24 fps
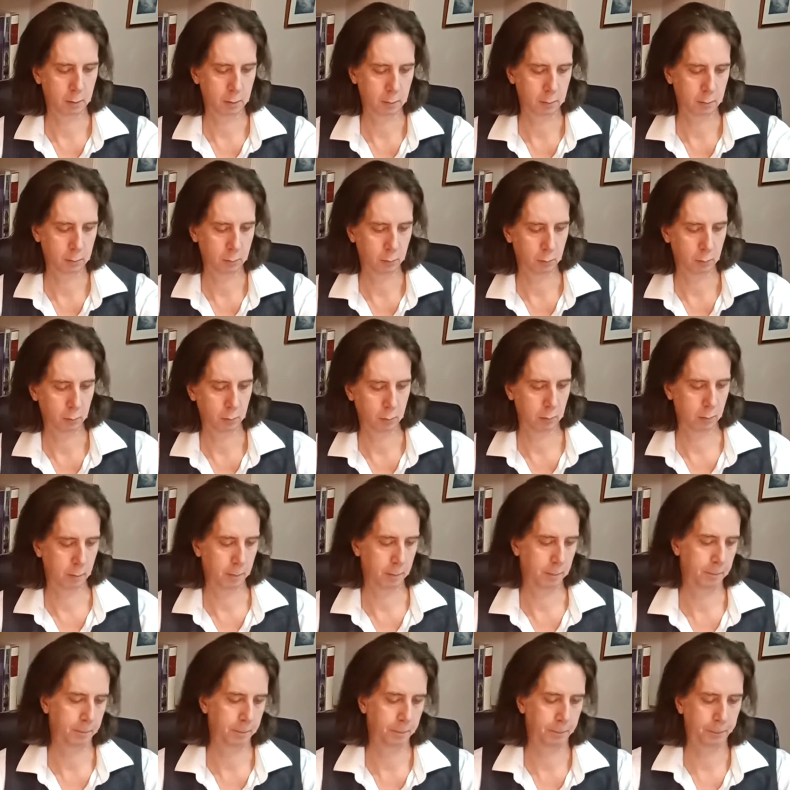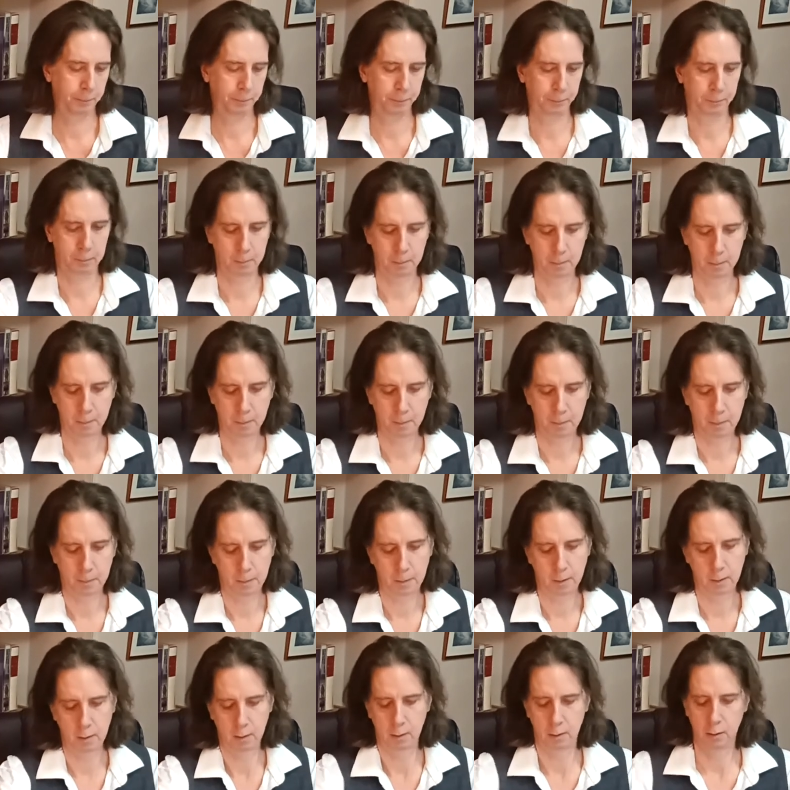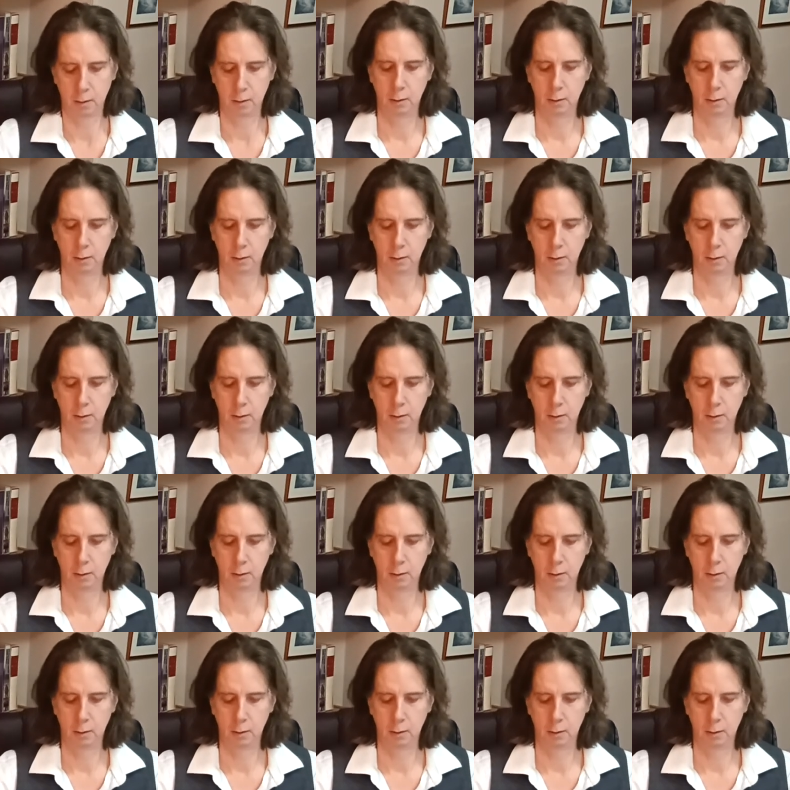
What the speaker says: (silence)